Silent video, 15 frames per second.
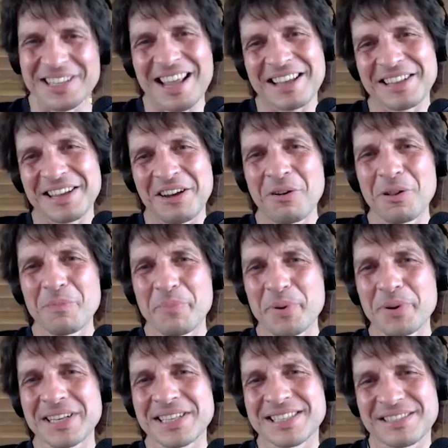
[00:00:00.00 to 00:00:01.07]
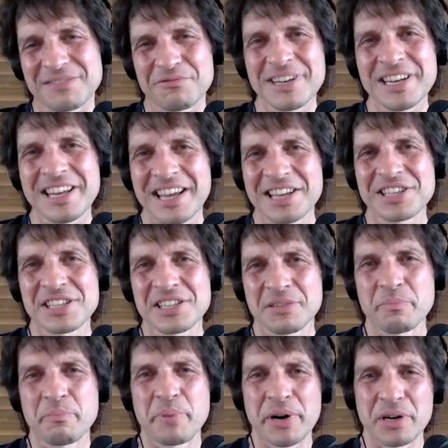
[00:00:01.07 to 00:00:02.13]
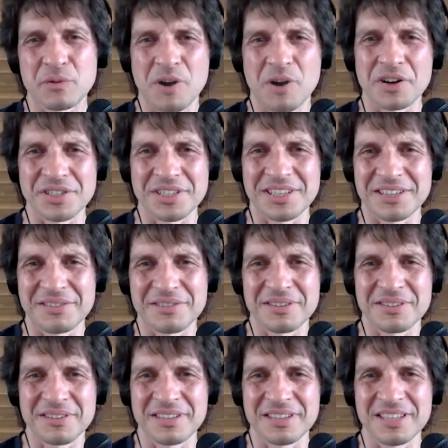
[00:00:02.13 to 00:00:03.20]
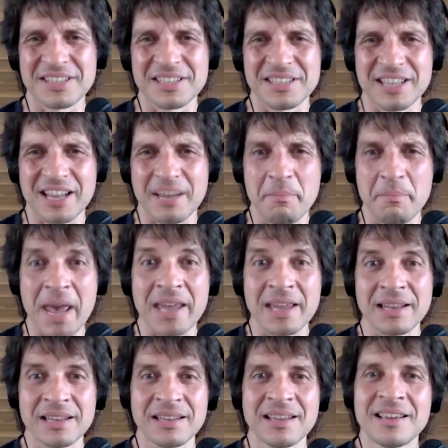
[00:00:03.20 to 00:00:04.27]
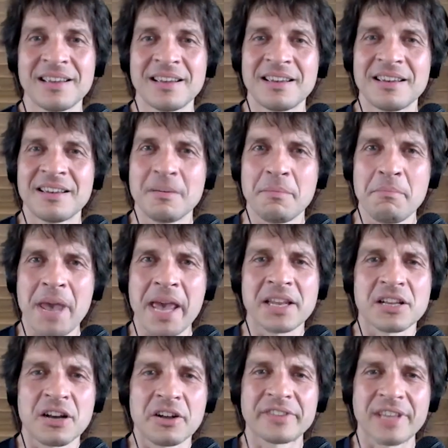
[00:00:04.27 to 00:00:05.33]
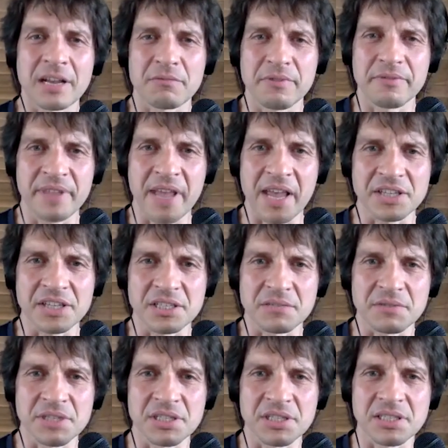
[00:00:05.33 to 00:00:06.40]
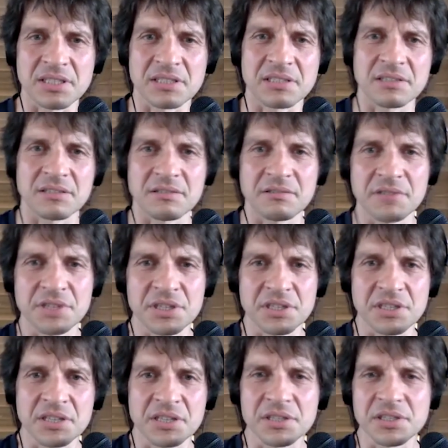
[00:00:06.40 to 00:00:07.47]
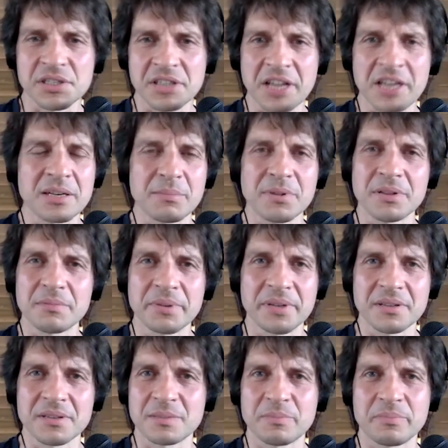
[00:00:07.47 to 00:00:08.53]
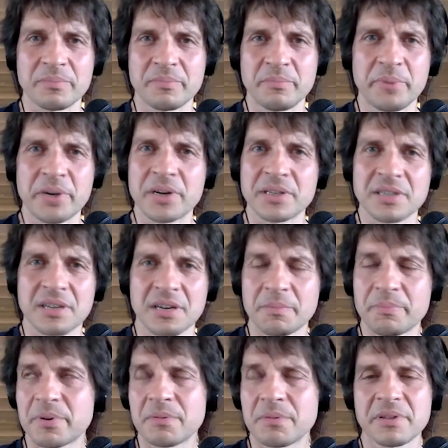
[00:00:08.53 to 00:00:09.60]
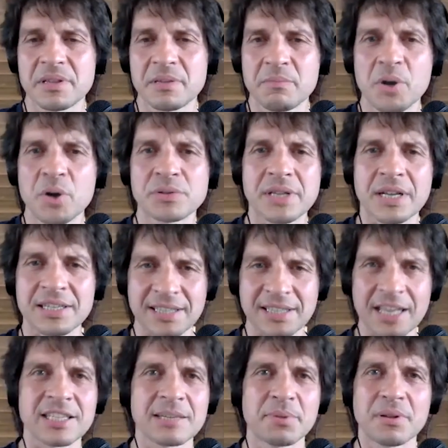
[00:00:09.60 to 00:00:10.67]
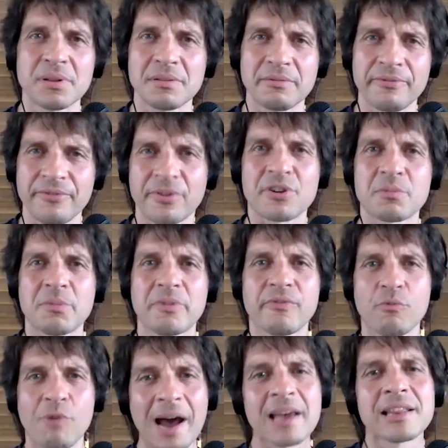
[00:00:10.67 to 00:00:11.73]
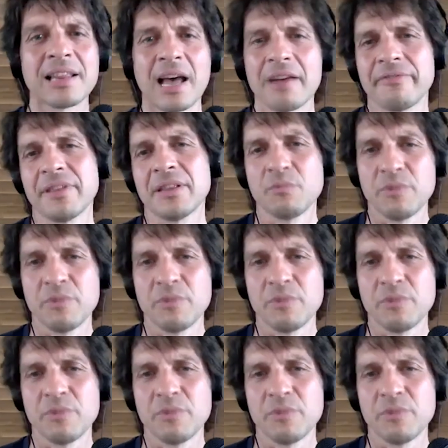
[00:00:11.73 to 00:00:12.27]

like the whole book is really hinges on bird watching. This is like a main contact with nature, which is understandable because birds are probably the most accessible form of wildlife that